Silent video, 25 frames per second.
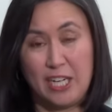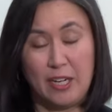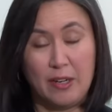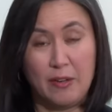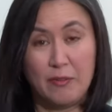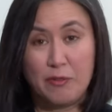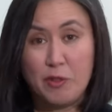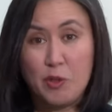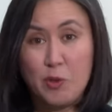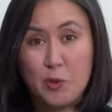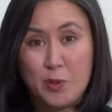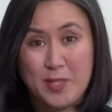And
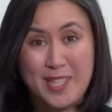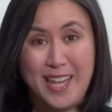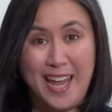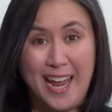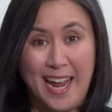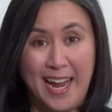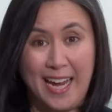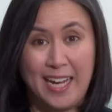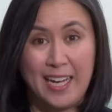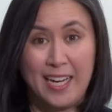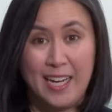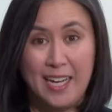of course,
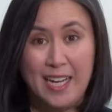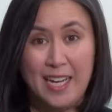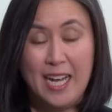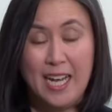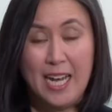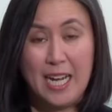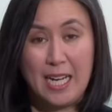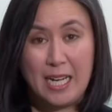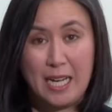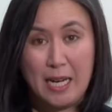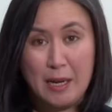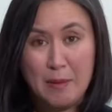that
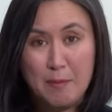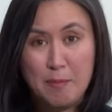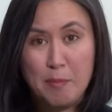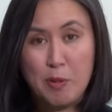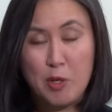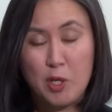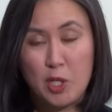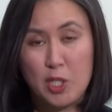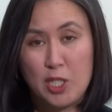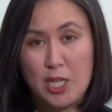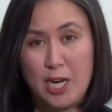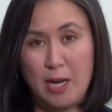can
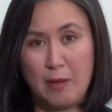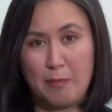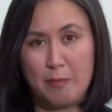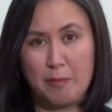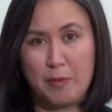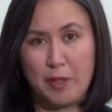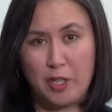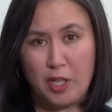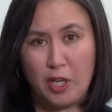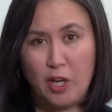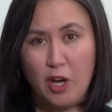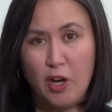push up
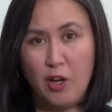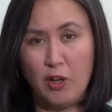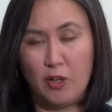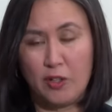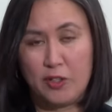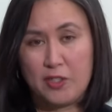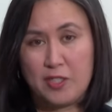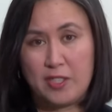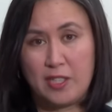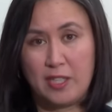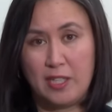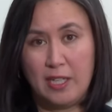the
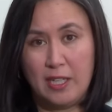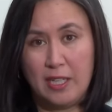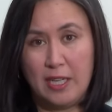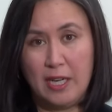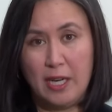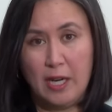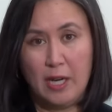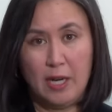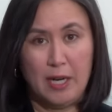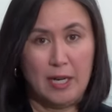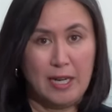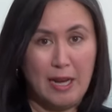cost.
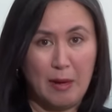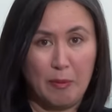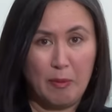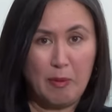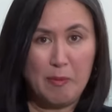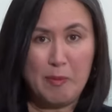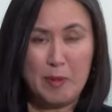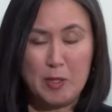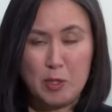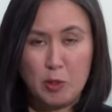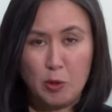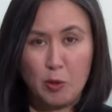Now, we've
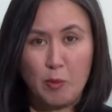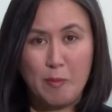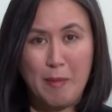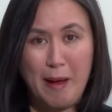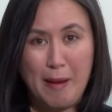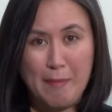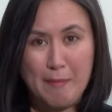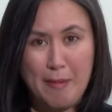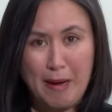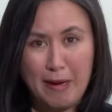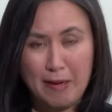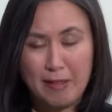been talking
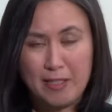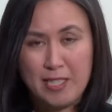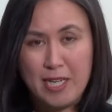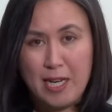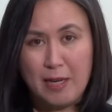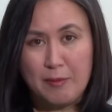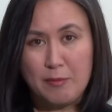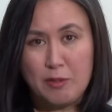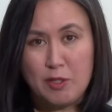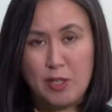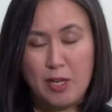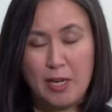about
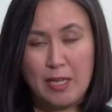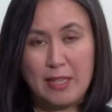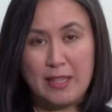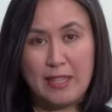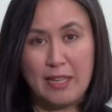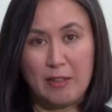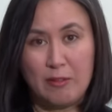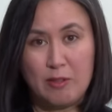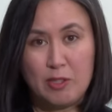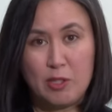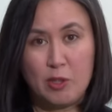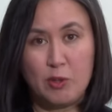maritime trade.
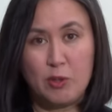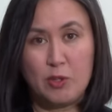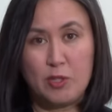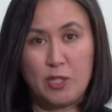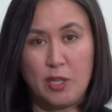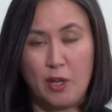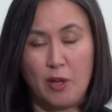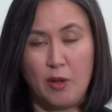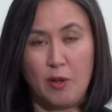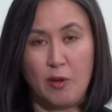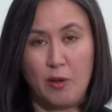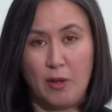There is
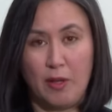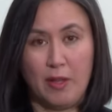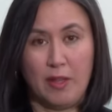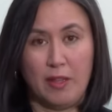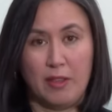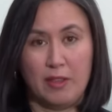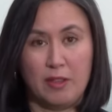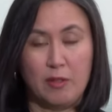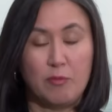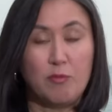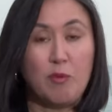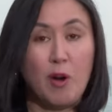also
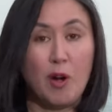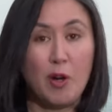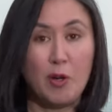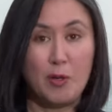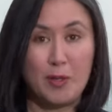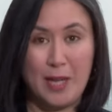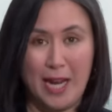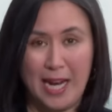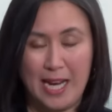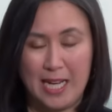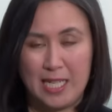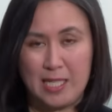the
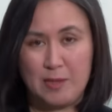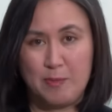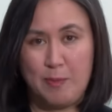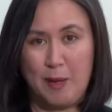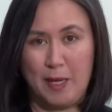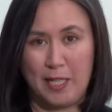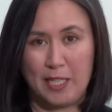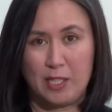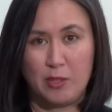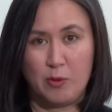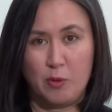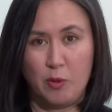road
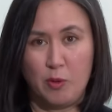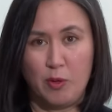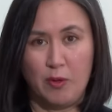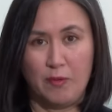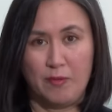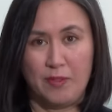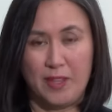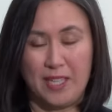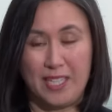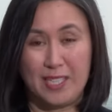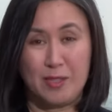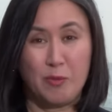aspect to all
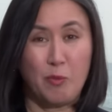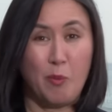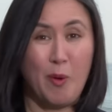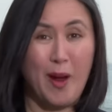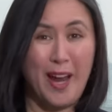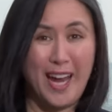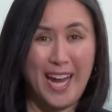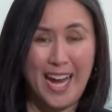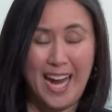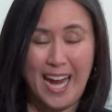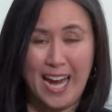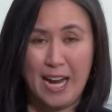of this.
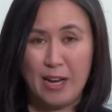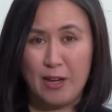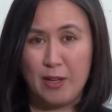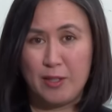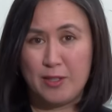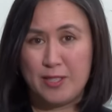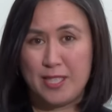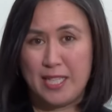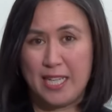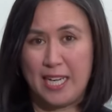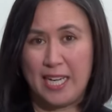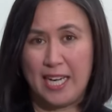
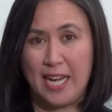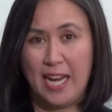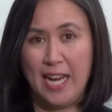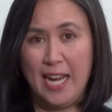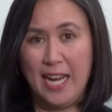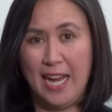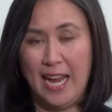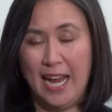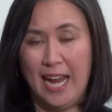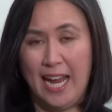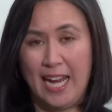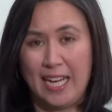Warehousing
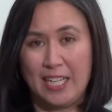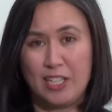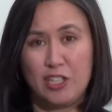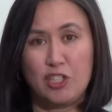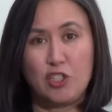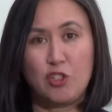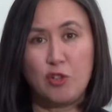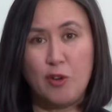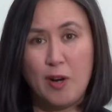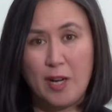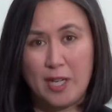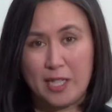and
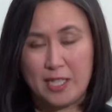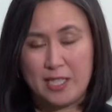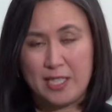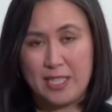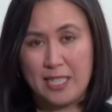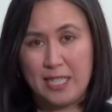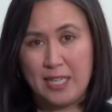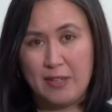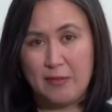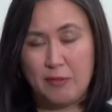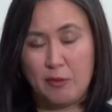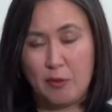truck
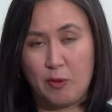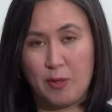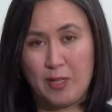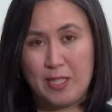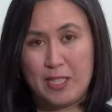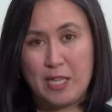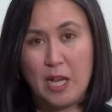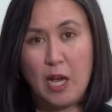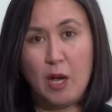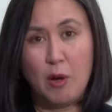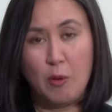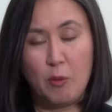
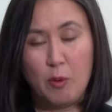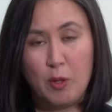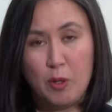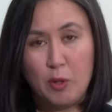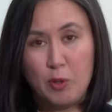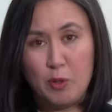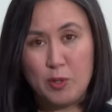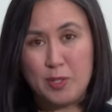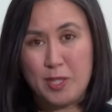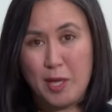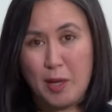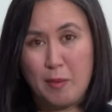deliveries will
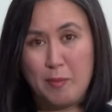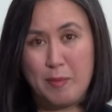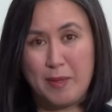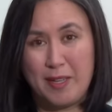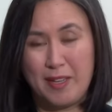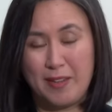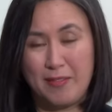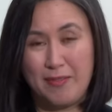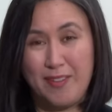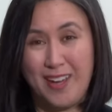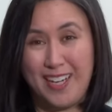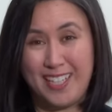also be
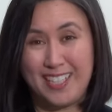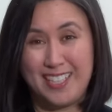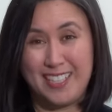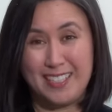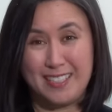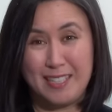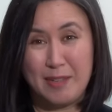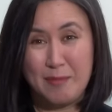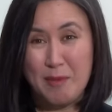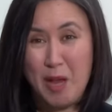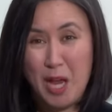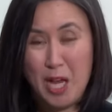affected.
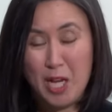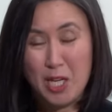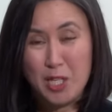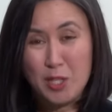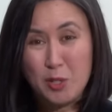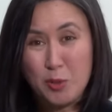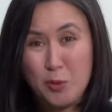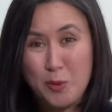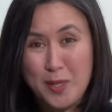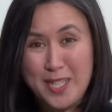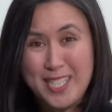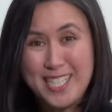Some
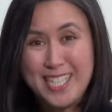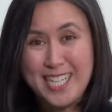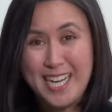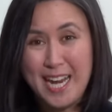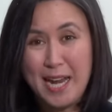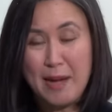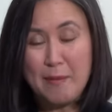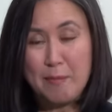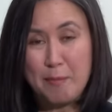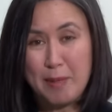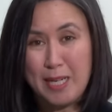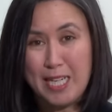
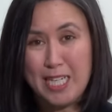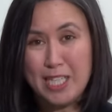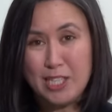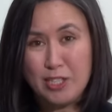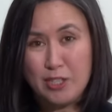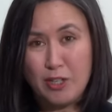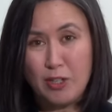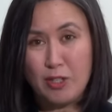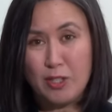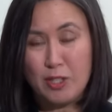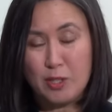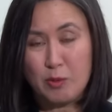$28 billion
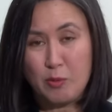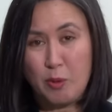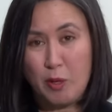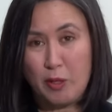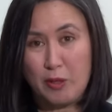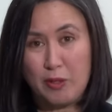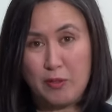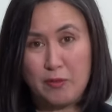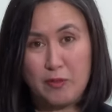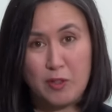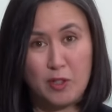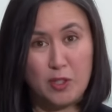
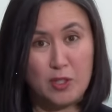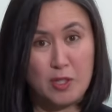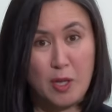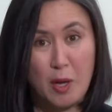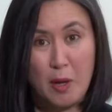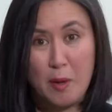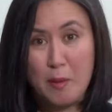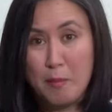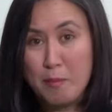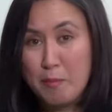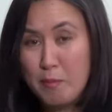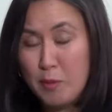worth of goods
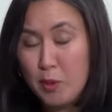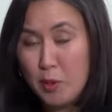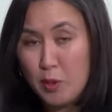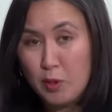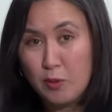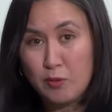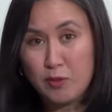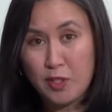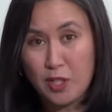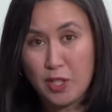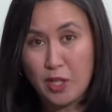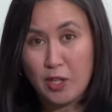
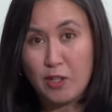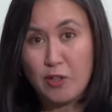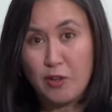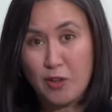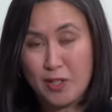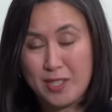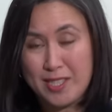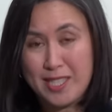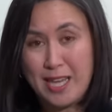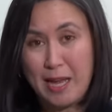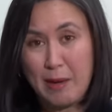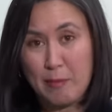moved
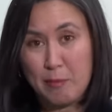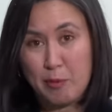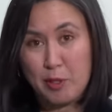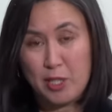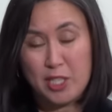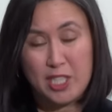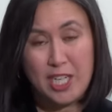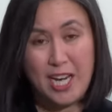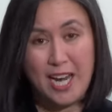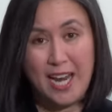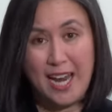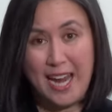across that
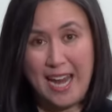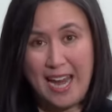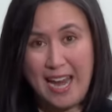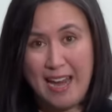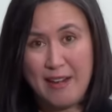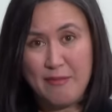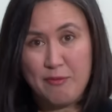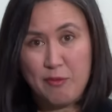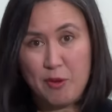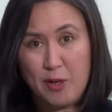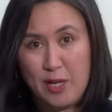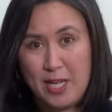bridge
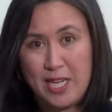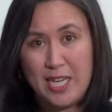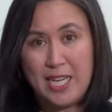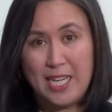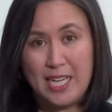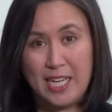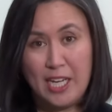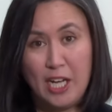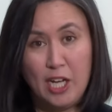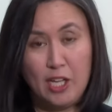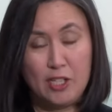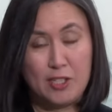every
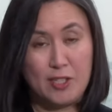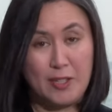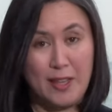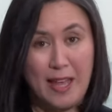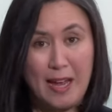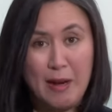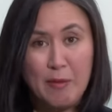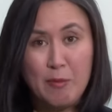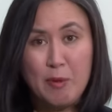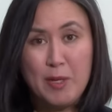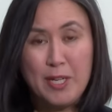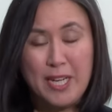year. So
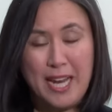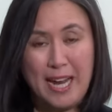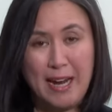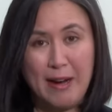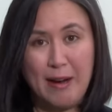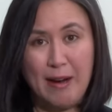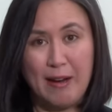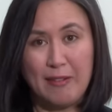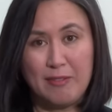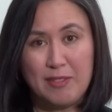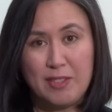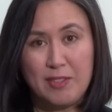that will now
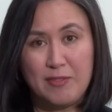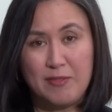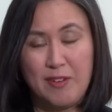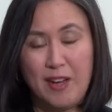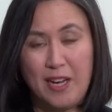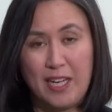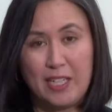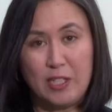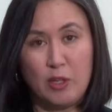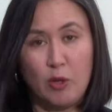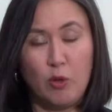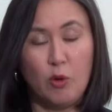have to
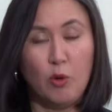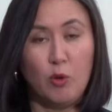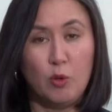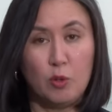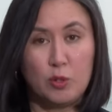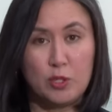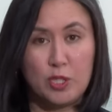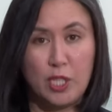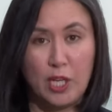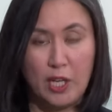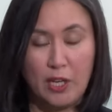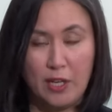find
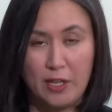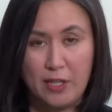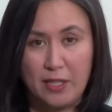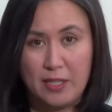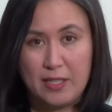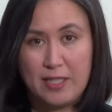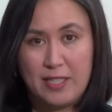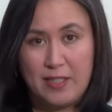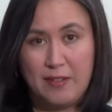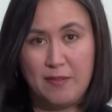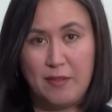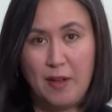
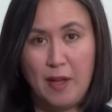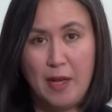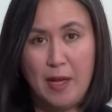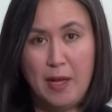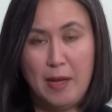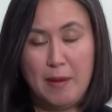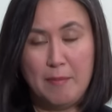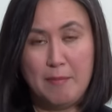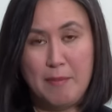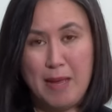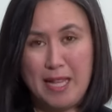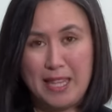alternative
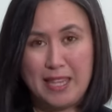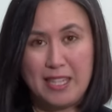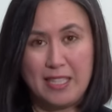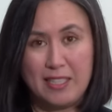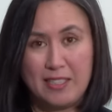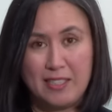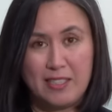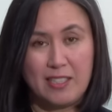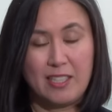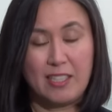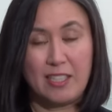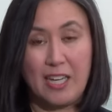
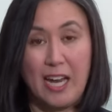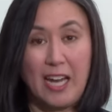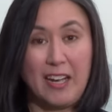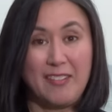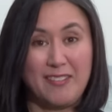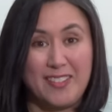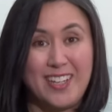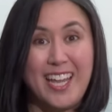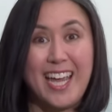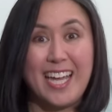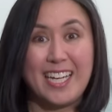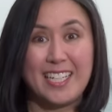methods to kind
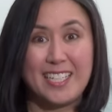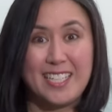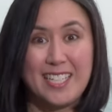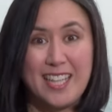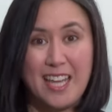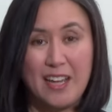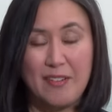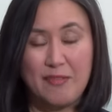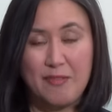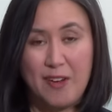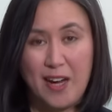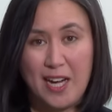of get to
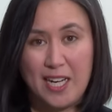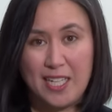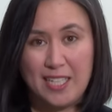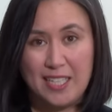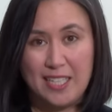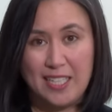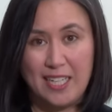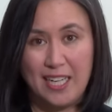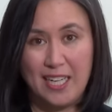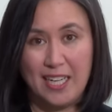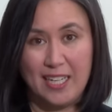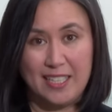their
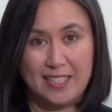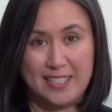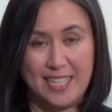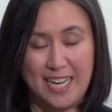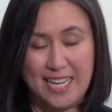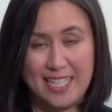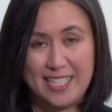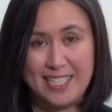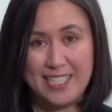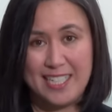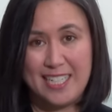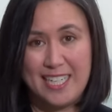final
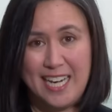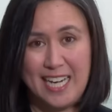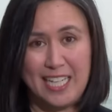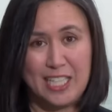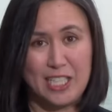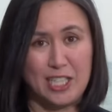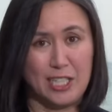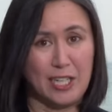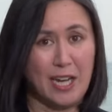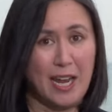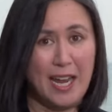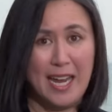
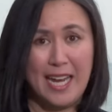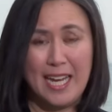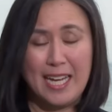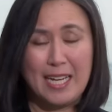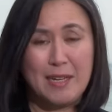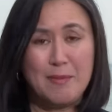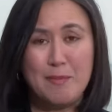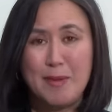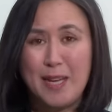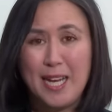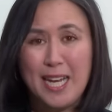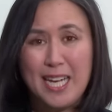destination. It
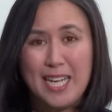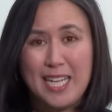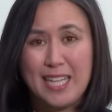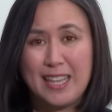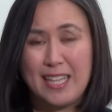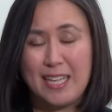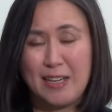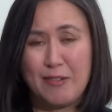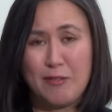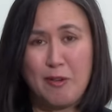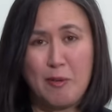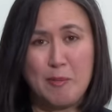can be
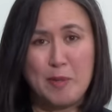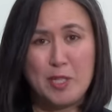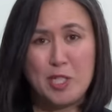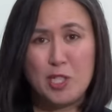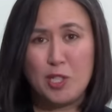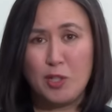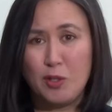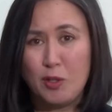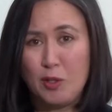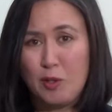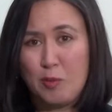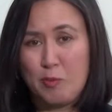anything from a
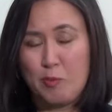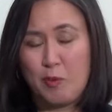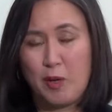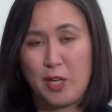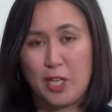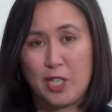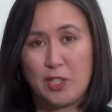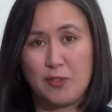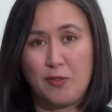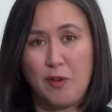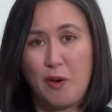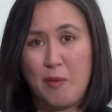
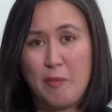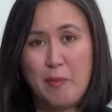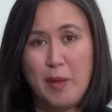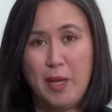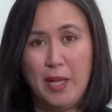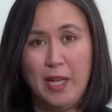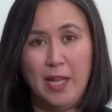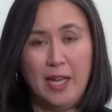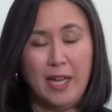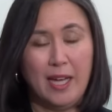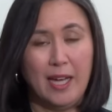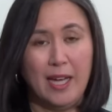toothbrush, from
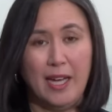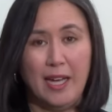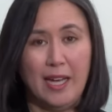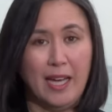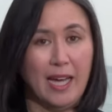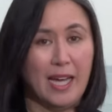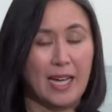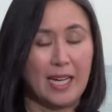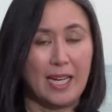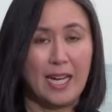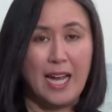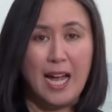a, uh,
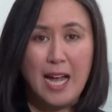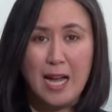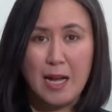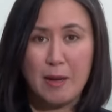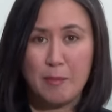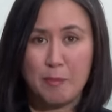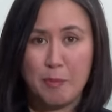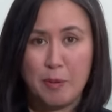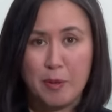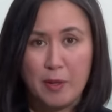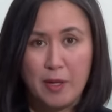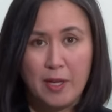a
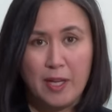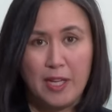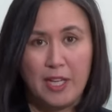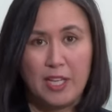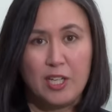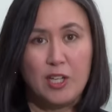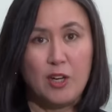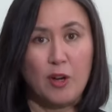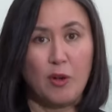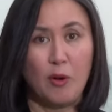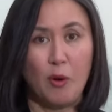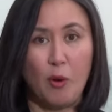cup,
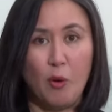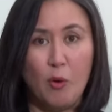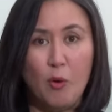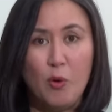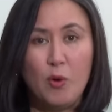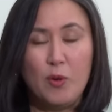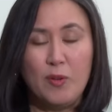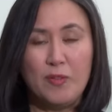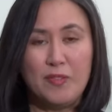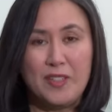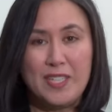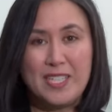you know,
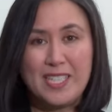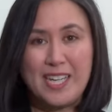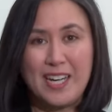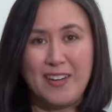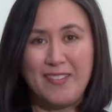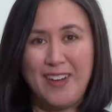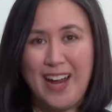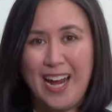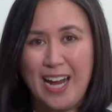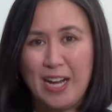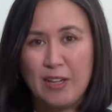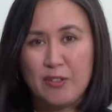all of these kind
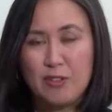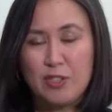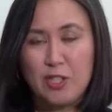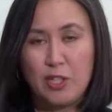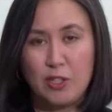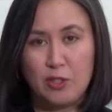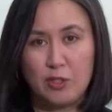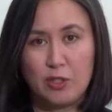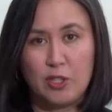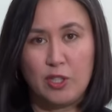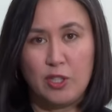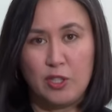of
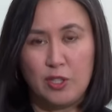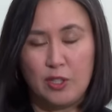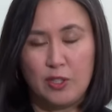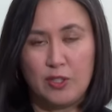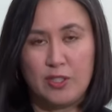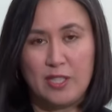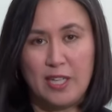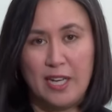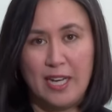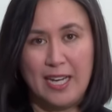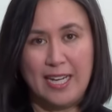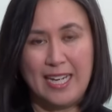household
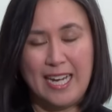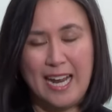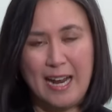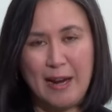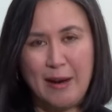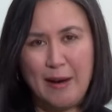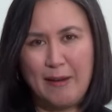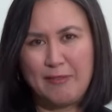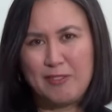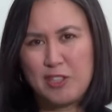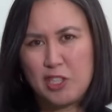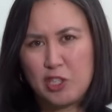goods now
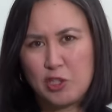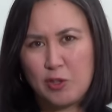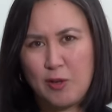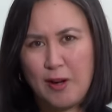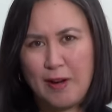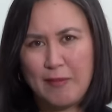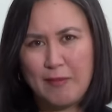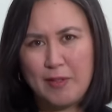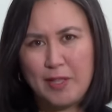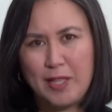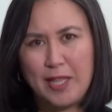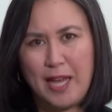have to
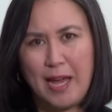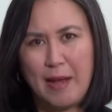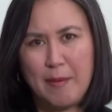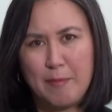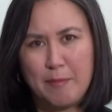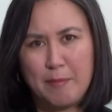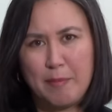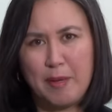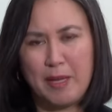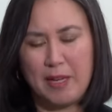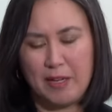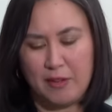travel
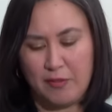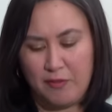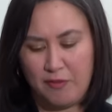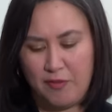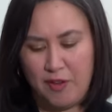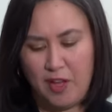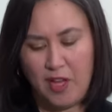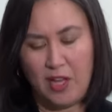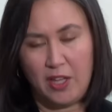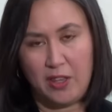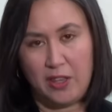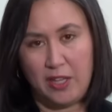that bit
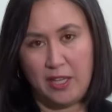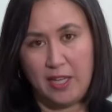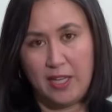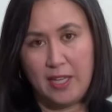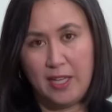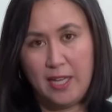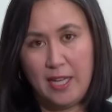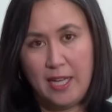further.